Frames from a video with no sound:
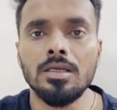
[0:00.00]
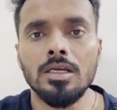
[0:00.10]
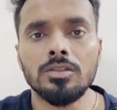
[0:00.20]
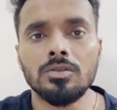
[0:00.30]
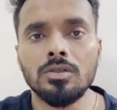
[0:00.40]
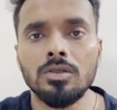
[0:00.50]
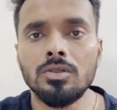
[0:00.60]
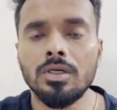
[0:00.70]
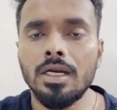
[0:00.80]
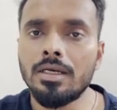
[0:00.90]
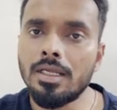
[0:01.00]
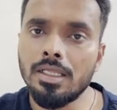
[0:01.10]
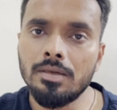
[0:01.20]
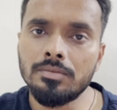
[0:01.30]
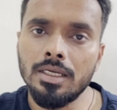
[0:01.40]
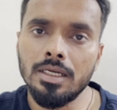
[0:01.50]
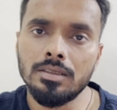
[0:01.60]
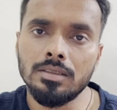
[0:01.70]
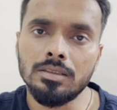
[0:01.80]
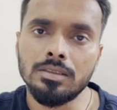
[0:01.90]
So you can tell them
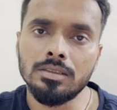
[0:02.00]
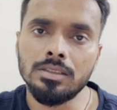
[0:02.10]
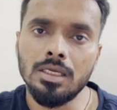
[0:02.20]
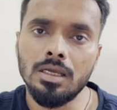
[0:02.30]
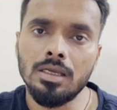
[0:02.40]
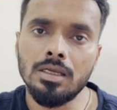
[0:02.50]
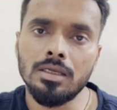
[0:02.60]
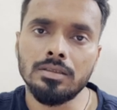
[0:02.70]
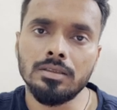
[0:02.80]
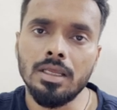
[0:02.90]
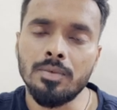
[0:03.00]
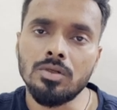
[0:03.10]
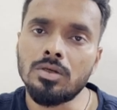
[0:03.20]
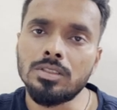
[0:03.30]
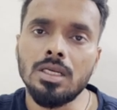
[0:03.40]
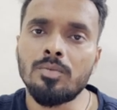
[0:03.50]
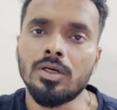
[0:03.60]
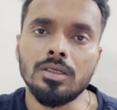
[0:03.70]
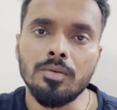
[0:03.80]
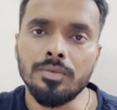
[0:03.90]
that yeah, Amazon is a
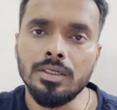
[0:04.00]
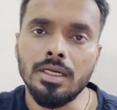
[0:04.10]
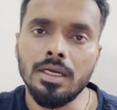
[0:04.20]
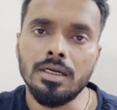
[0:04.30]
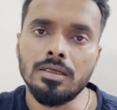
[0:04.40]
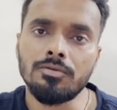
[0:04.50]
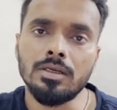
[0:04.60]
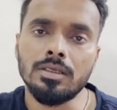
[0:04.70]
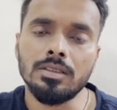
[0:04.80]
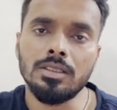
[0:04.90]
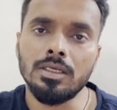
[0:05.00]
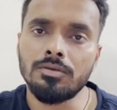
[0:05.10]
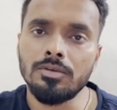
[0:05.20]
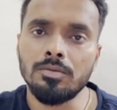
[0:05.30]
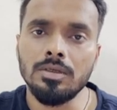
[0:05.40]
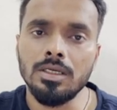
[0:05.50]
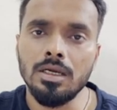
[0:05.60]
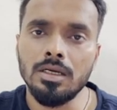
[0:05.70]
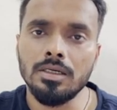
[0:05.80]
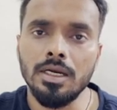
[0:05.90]
reputed company and working there will be
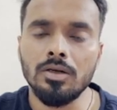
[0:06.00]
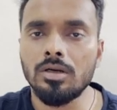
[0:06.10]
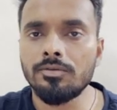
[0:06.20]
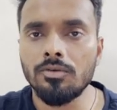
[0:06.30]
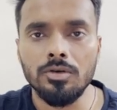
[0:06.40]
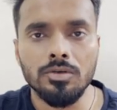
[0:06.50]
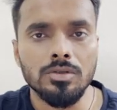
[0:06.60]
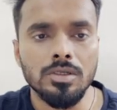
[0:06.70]
a great honor for you.